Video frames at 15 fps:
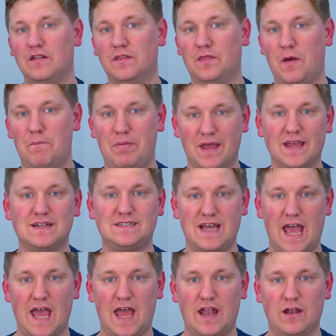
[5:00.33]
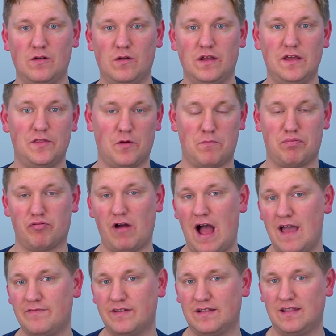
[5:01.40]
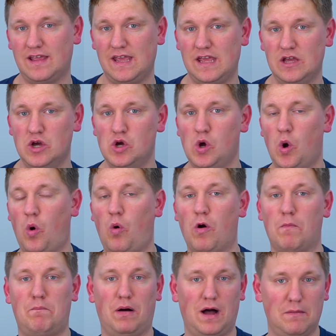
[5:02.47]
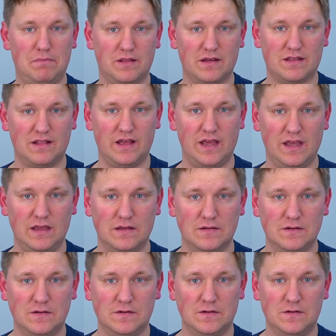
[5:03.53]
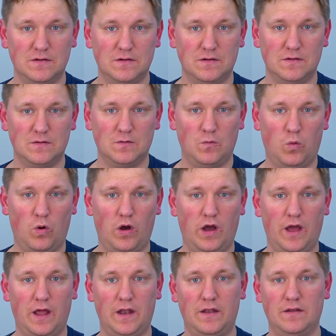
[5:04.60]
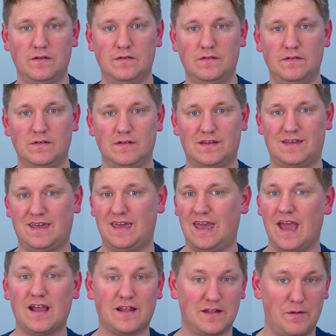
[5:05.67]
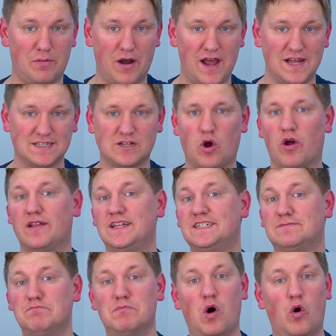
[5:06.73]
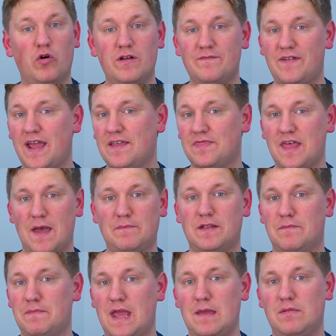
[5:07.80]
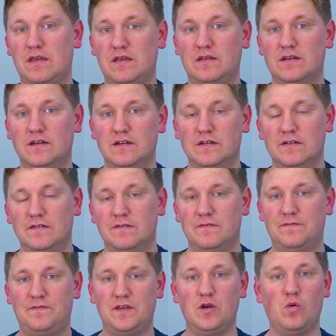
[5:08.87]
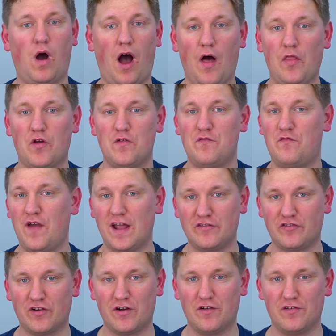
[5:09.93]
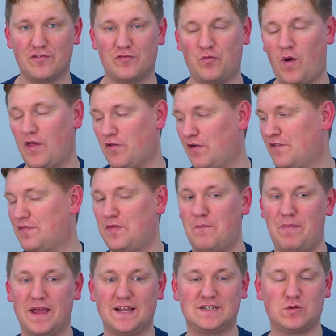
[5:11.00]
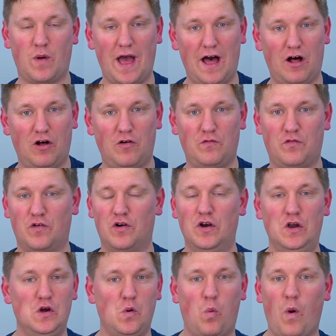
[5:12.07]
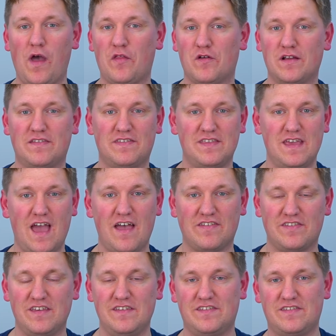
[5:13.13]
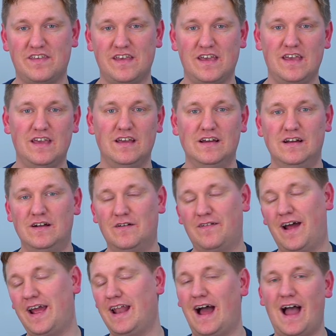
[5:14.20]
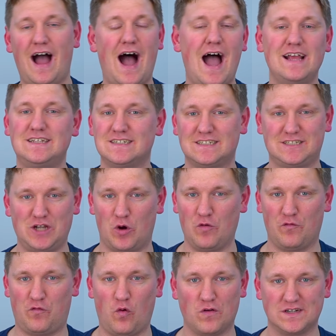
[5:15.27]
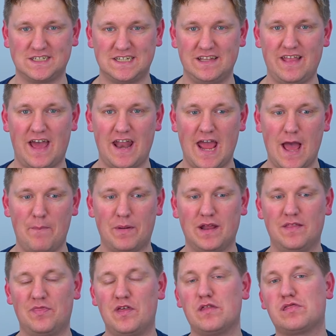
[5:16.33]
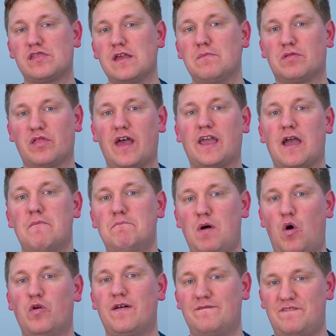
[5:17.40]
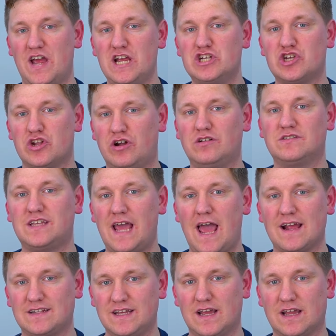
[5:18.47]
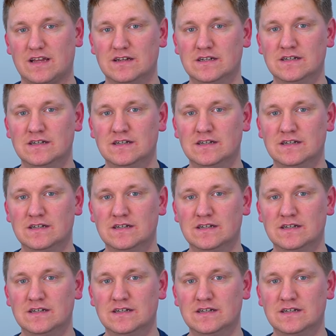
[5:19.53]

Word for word: the Big Ten, either privately or publicly, would kick Nebraska, or at least motivate them to maybe view other ventures, whether it's the Big twelve or whether it's the S E C, right? I, I just don't foresee that happening. This seems like a motivational tactic